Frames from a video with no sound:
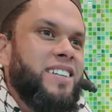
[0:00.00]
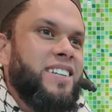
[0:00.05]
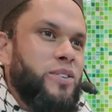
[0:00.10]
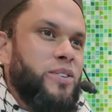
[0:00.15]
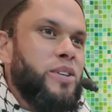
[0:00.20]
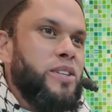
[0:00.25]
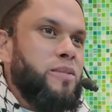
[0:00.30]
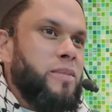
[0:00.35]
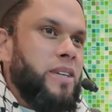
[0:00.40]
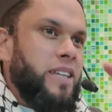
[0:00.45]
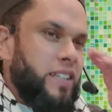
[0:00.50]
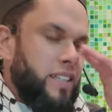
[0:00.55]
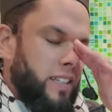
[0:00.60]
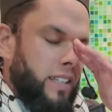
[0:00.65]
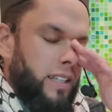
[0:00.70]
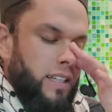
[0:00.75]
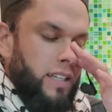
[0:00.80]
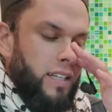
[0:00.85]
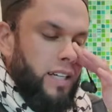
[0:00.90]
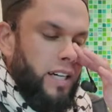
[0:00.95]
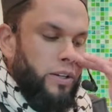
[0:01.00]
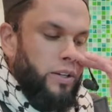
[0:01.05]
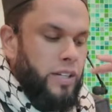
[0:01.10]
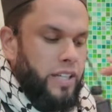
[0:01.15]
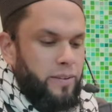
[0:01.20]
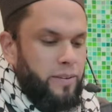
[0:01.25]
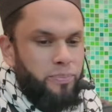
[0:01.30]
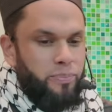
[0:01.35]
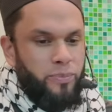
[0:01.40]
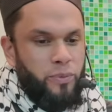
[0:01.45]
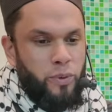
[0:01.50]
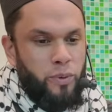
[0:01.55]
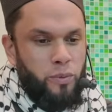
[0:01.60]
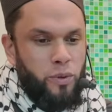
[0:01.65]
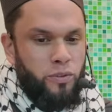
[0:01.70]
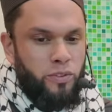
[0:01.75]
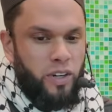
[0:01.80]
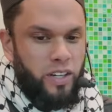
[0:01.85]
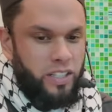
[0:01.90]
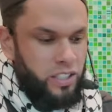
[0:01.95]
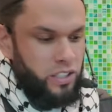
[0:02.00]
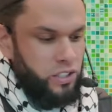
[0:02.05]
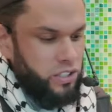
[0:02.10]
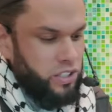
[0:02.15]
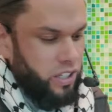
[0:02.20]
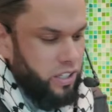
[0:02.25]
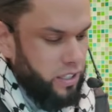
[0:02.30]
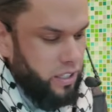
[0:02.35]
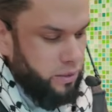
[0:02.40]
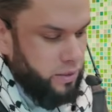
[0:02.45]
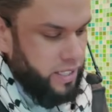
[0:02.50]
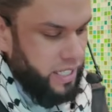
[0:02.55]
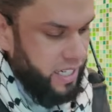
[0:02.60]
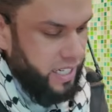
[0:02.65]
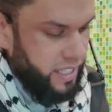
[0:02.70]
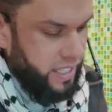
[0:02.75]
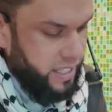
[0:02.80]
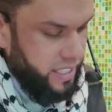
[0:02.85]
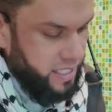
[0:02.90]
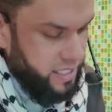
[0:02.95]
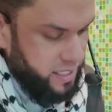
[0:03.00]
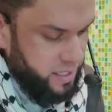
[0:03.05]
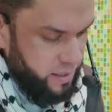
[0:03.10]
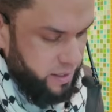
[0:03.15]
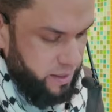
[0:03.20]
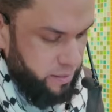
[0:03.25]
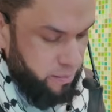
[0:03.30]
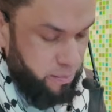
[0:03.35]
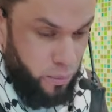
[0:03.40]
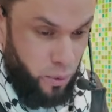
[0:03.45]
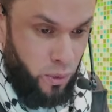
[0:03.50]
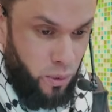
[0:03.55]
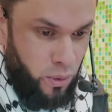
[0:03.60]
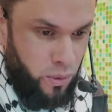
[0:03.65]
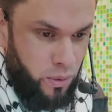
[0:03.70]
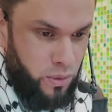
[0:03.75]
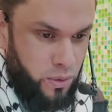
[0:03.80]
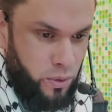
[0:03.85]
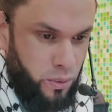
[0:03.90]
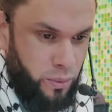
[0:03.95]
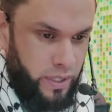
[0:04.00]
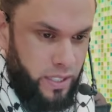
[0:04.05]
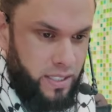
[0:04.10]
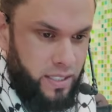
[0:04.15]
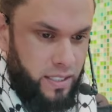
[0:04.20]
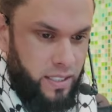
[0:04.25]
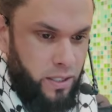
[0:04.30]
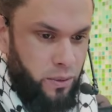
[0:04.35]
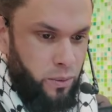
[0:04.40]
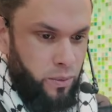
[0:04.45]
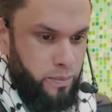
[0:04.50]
You with me? Okay. We move on, inshallah ta'ala. There's more to it.